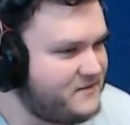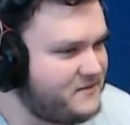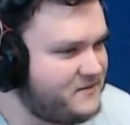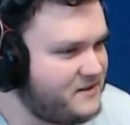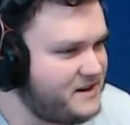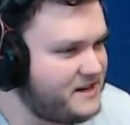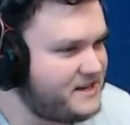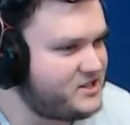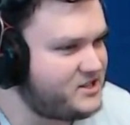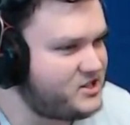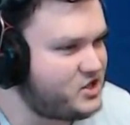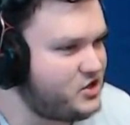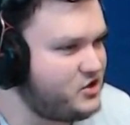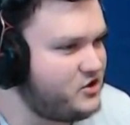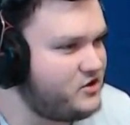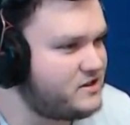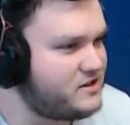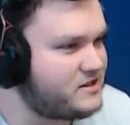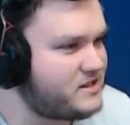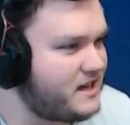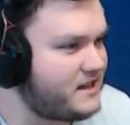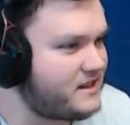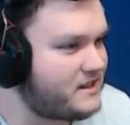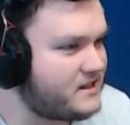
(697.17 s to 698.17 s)
Didn't we
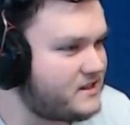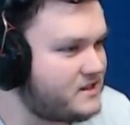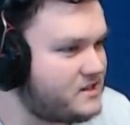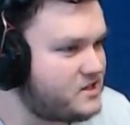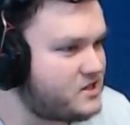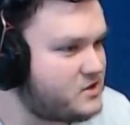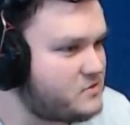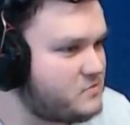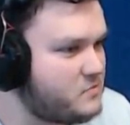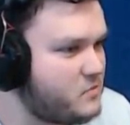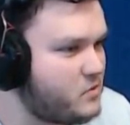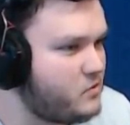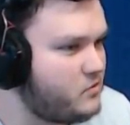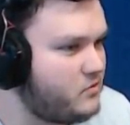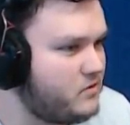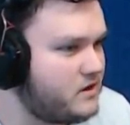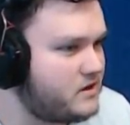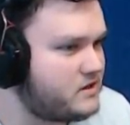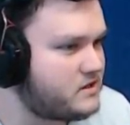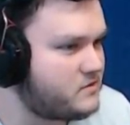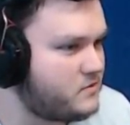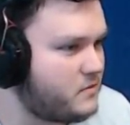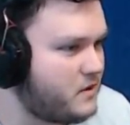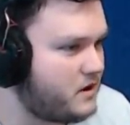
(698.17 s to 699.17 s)
choose like the
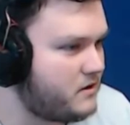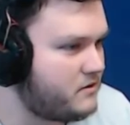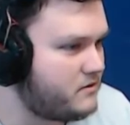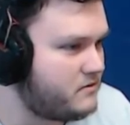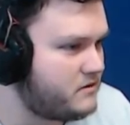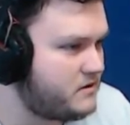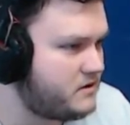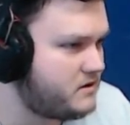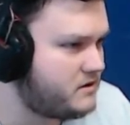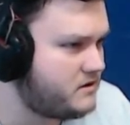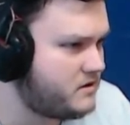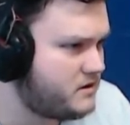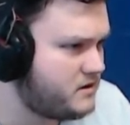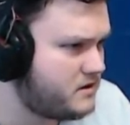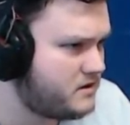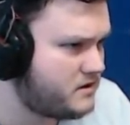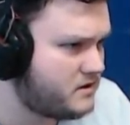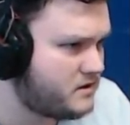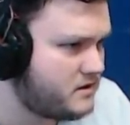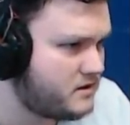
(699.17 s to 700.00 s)
smallest world? Yeah.